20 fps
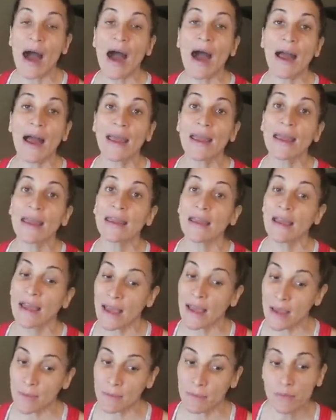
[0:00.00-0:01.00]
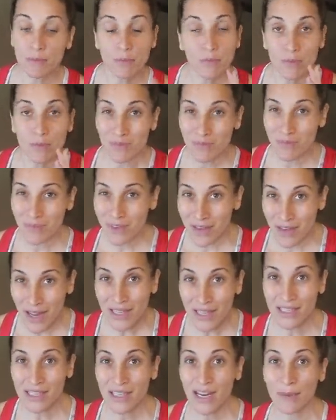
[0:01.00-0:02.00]
I am
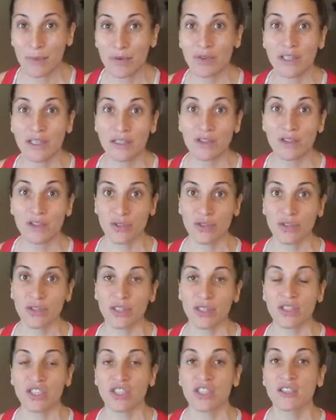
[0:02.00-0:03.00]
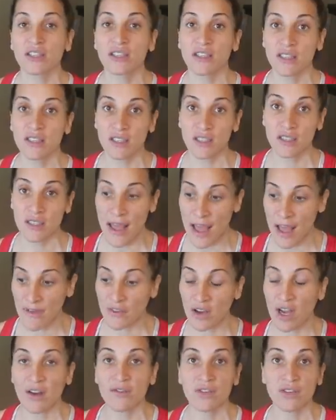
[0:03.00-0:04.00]
ninety-nine percent certain that she's going to
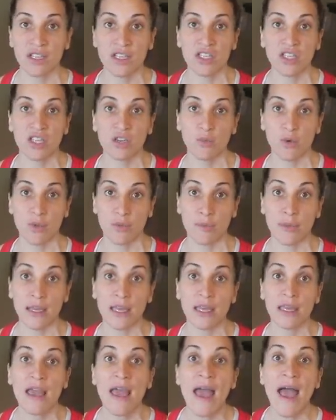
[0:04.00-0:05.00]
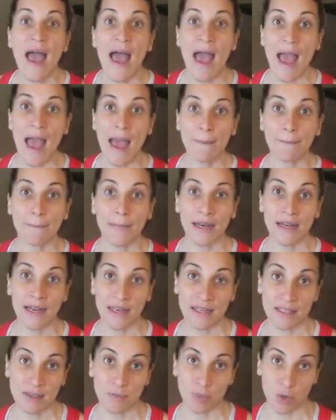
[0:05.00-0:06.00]
have a conversation with me at my
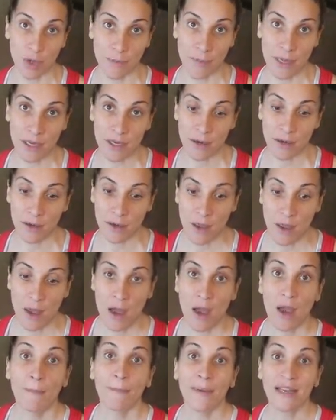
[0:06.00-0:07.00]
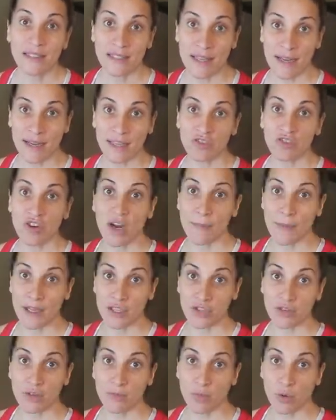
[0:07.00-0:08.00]
next appointment, my second
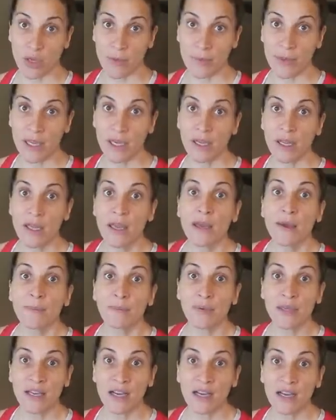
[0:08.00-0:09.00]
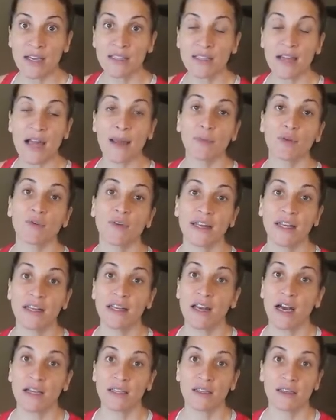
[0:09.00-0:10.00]
trimester appointment, because I'm already
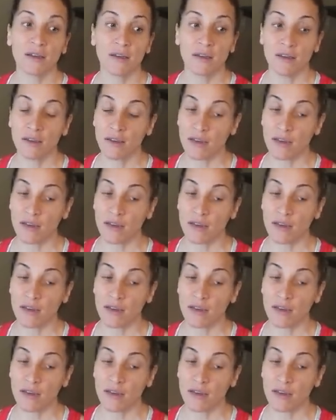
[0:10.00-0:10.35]
not